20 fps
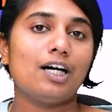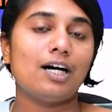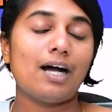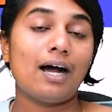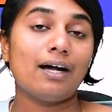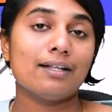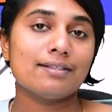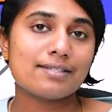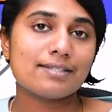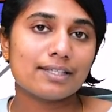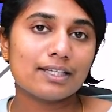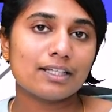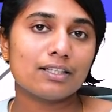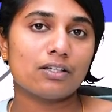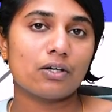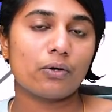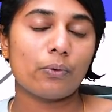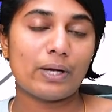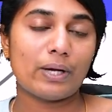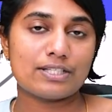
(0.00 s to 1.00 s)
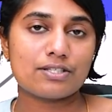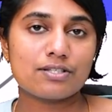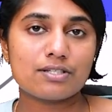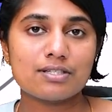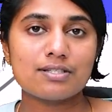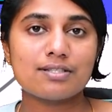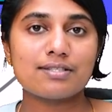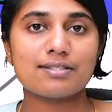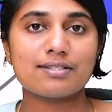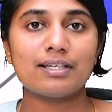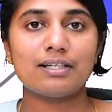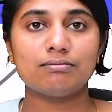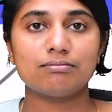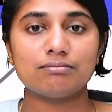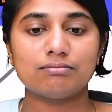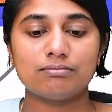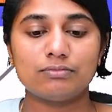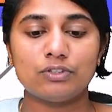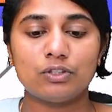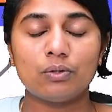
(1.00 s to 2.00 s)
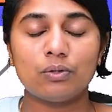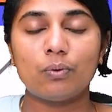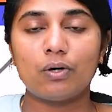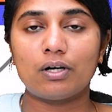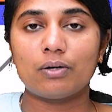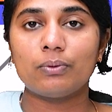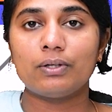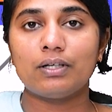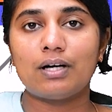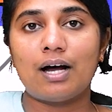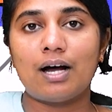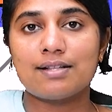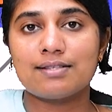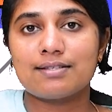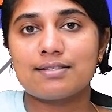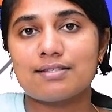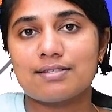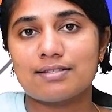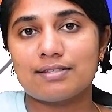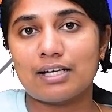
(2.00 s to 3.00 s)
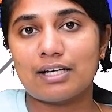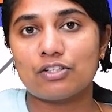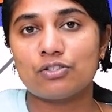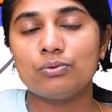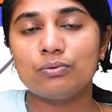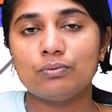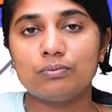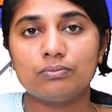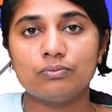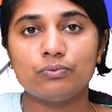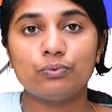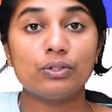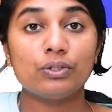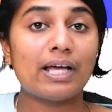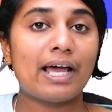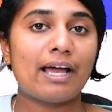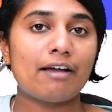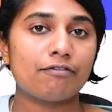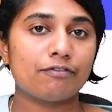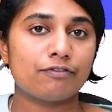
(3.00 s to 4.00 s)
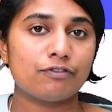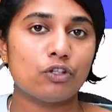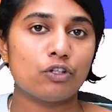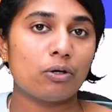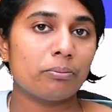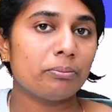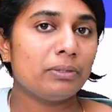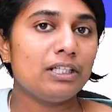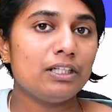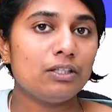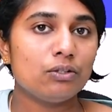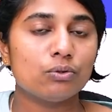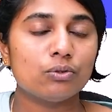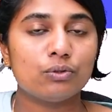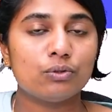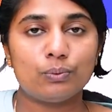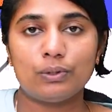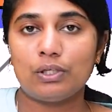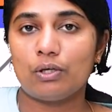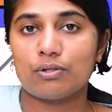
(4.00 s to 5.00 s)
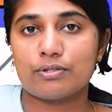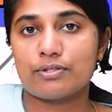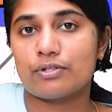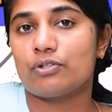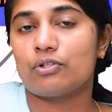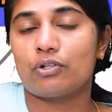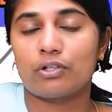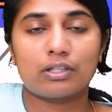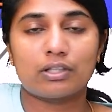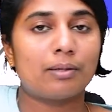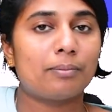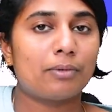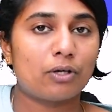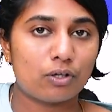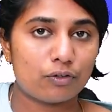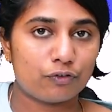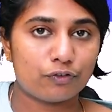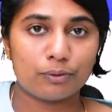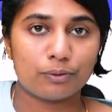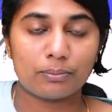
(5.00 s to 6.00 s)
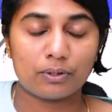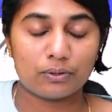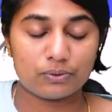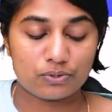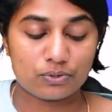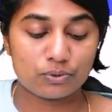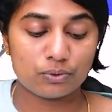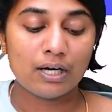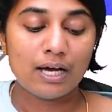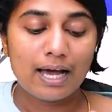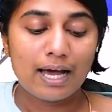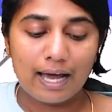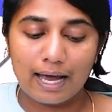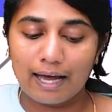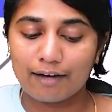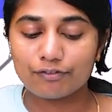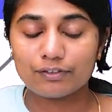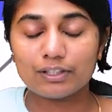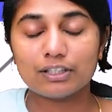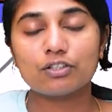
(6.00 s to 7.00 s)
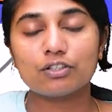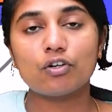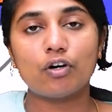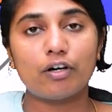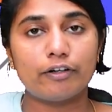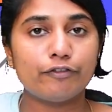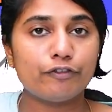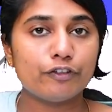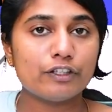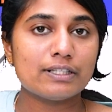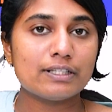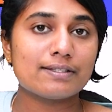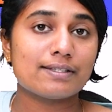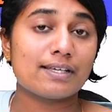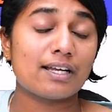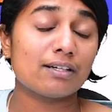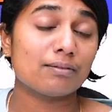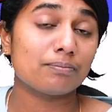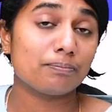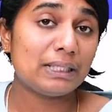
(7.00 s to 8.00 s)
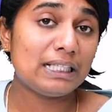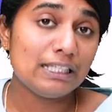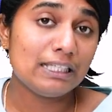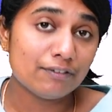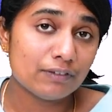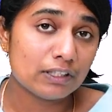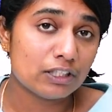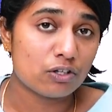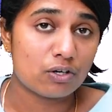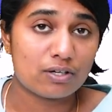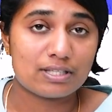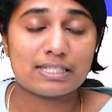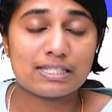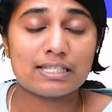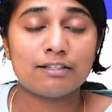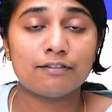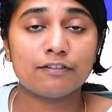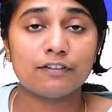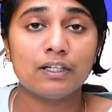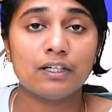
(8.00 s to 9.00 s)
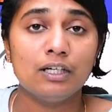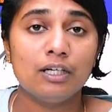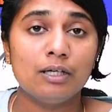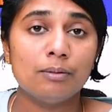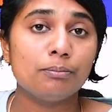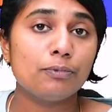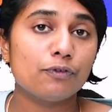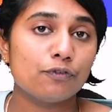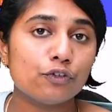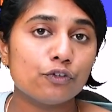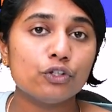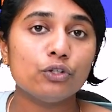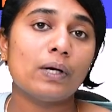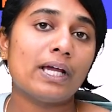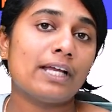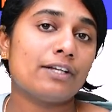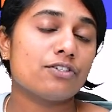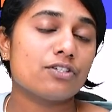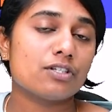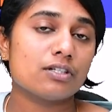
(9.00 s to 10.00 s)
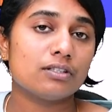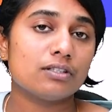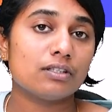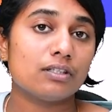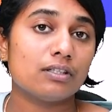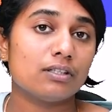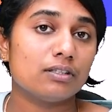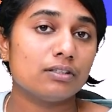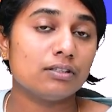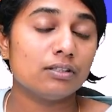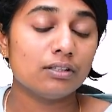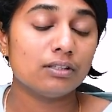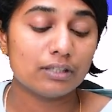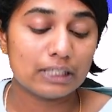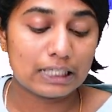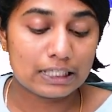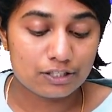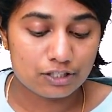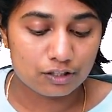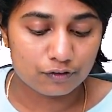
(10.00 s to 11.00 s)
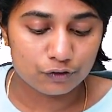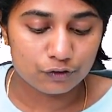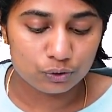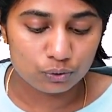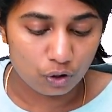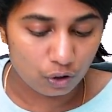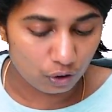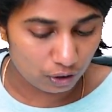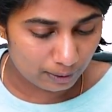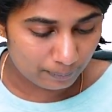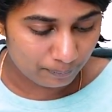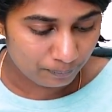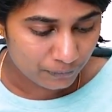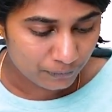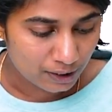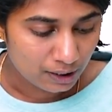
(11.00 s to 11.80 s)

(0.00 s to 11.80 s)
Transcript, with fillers: answering the questions, then whatever answers that you would have normally known will also not come out of your mouth. So have that confidence and believe in yourself before you enter the interview hall.